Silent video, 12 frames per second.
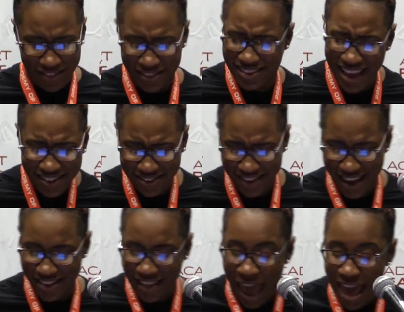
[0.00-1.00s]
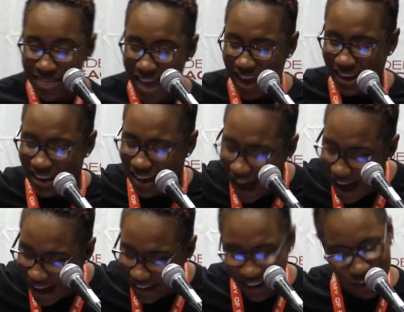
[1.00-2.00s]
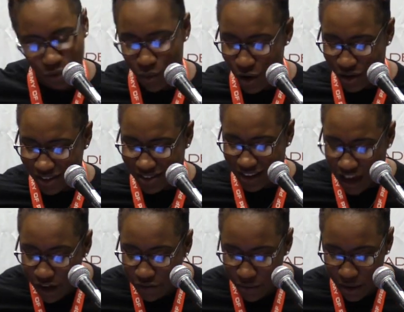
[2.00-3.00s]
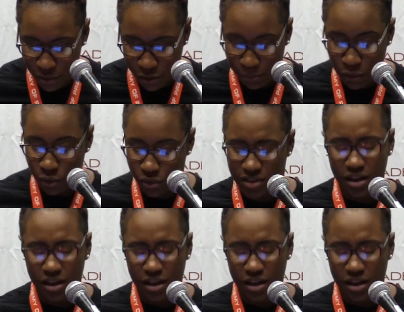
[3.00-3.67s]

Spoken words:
And the text says that God is working to cover it with pools.